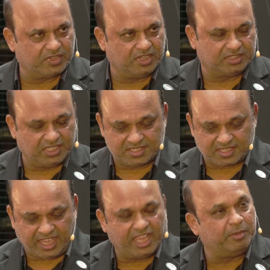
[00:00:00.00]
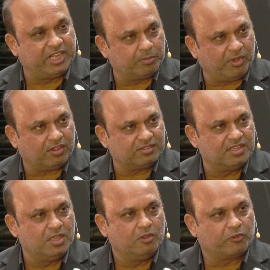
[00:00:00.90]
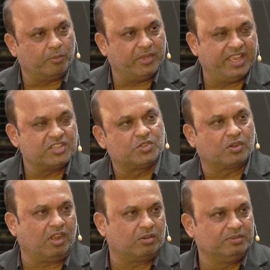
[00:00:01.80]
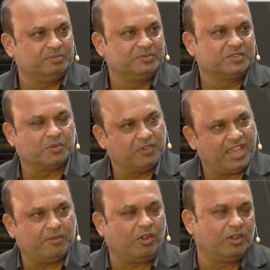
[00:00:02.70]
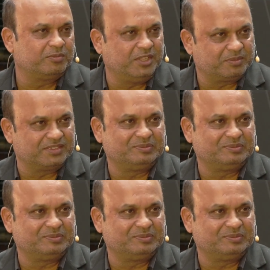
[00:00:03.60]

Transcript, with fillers: uh, these AI building blocks from edge to cloud. So we have all of them.